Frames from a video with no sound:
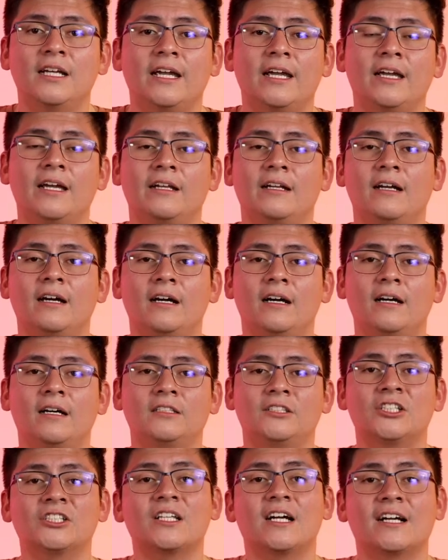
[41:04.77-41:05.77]

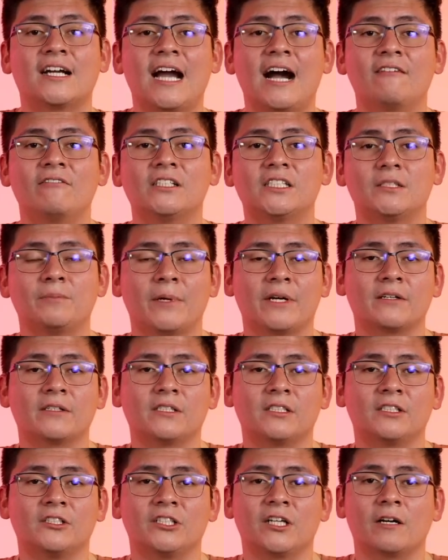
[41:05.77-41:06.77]
and just agave
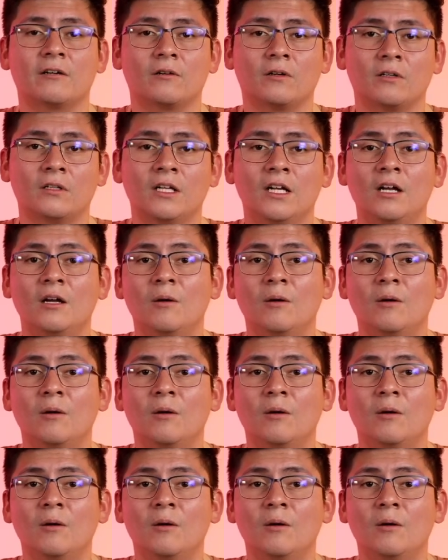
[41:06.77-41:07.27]
spirits in general.